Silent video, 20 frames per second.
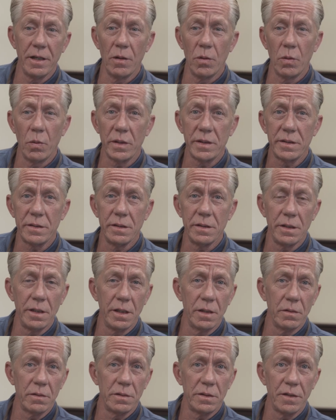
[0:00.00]
know
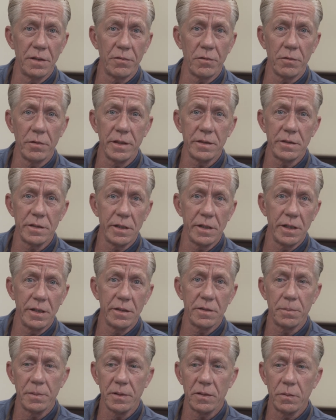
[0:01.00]
what,
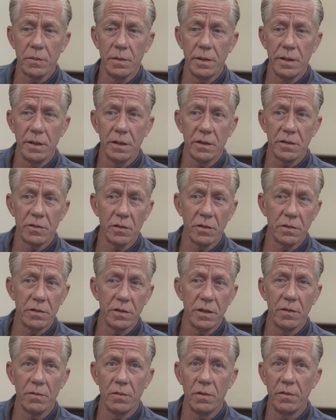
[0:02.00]
differentiates between
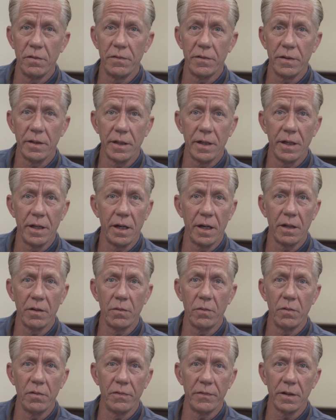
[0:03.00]
Associate Roofing and
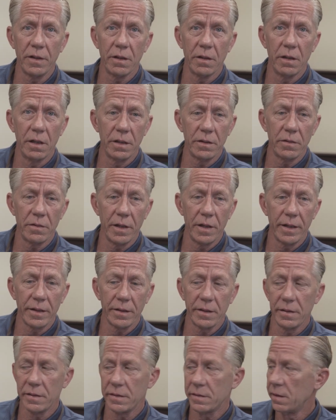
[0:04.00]
other roofing
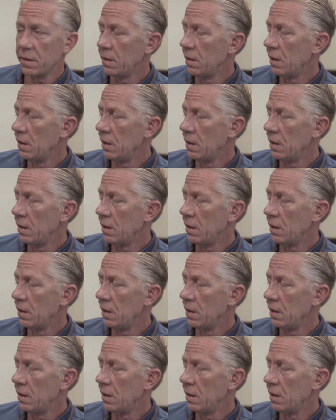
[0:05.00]
contractors.